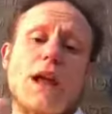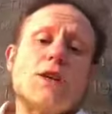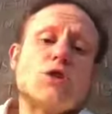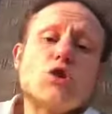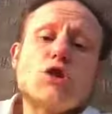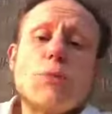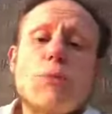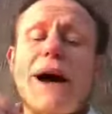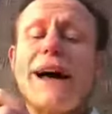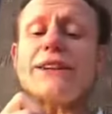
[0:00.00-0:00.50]

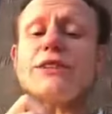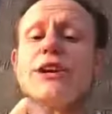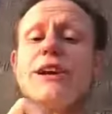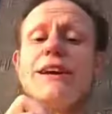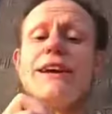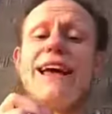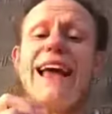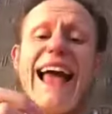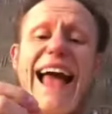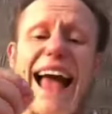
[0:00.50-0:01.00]
So at
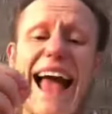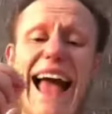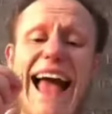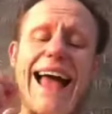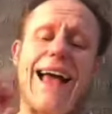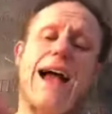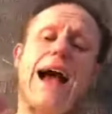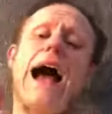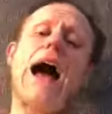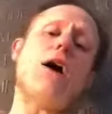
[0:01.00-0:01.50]
Apache,
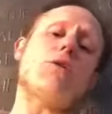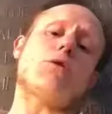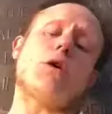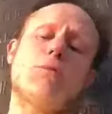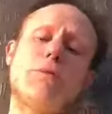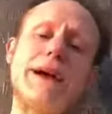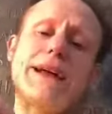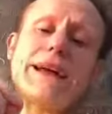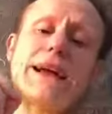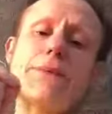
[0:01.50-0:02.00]
I'll
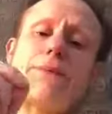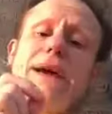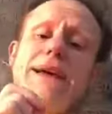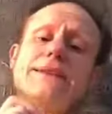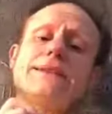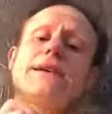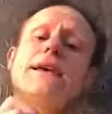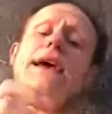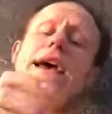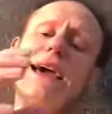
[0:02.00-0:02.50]
go make a
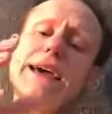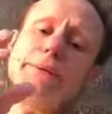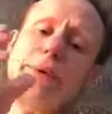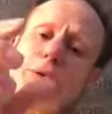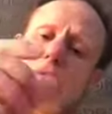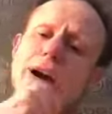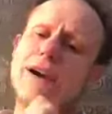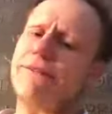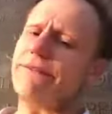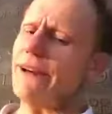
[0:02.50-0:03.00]
commit. It'll be
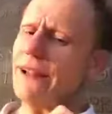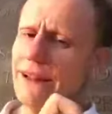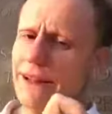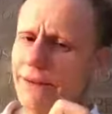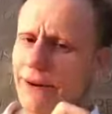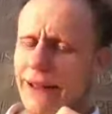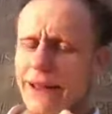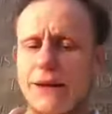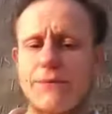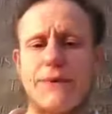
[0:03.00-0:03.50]
quite a
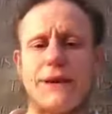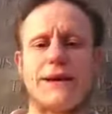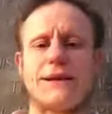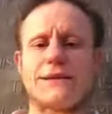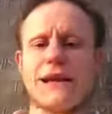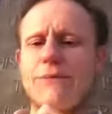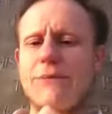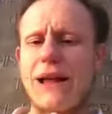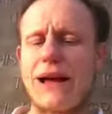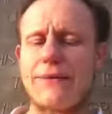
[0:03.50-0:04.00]
fine-grained commit,
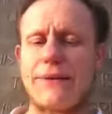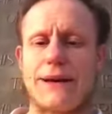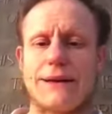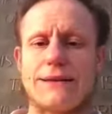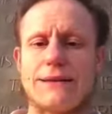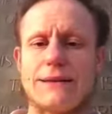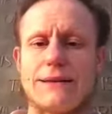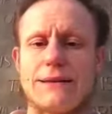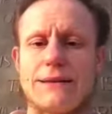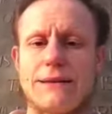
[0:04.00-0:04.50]
because I'm like
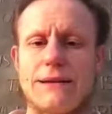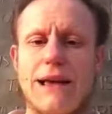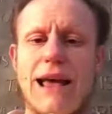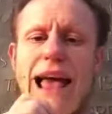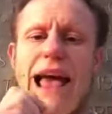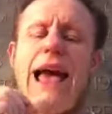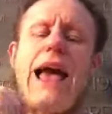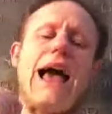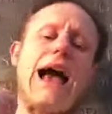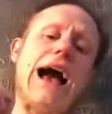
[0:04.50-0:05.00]
that.
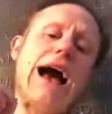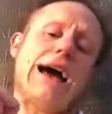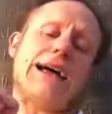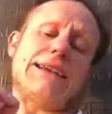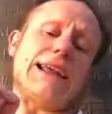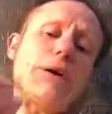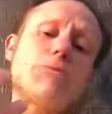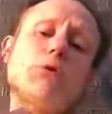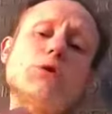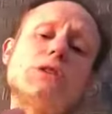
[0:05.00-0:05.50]

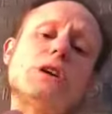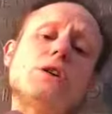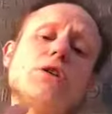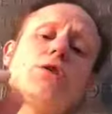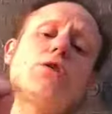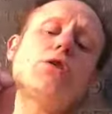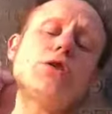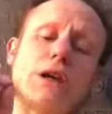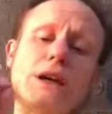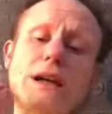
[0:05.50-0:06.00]
And I'll put a
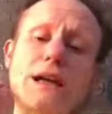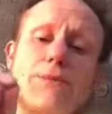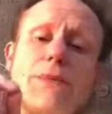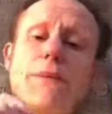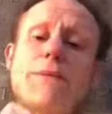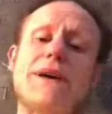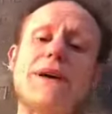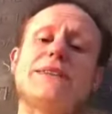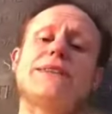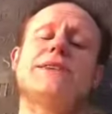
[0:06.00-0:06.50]
good
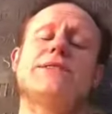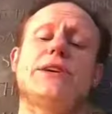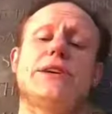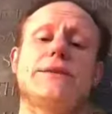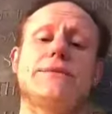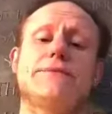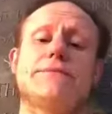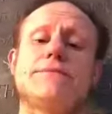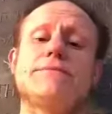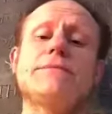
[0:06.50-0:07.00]
commit message in.
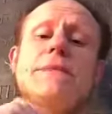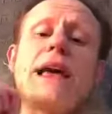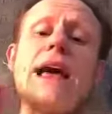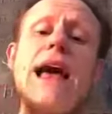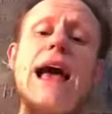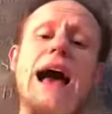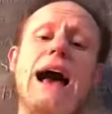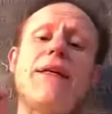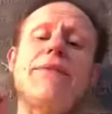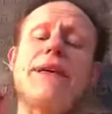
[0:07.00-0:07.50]

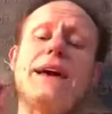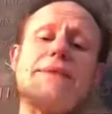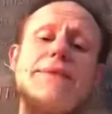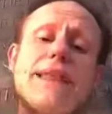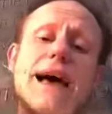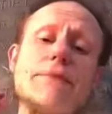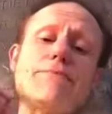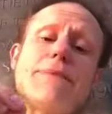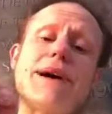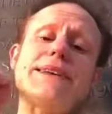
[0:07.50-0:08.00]
And then
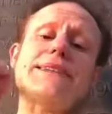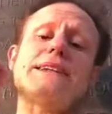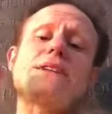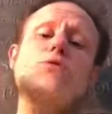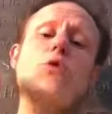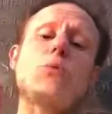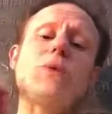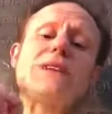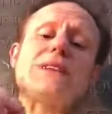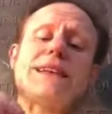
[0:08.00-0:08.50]
that message
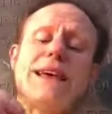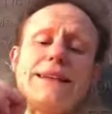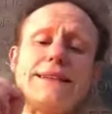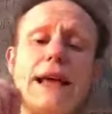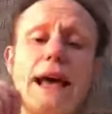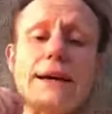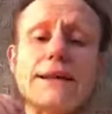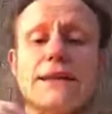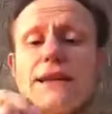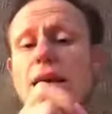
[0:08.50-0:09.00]
will be sent
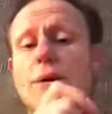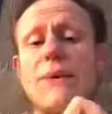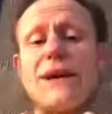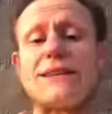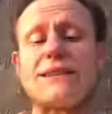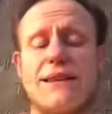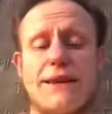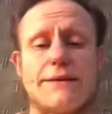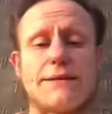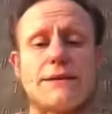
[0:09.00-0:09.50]
to the
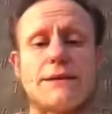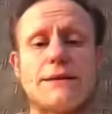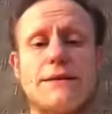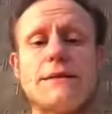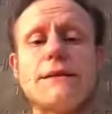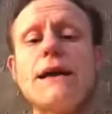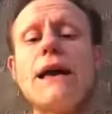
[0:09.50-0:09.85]
commits list.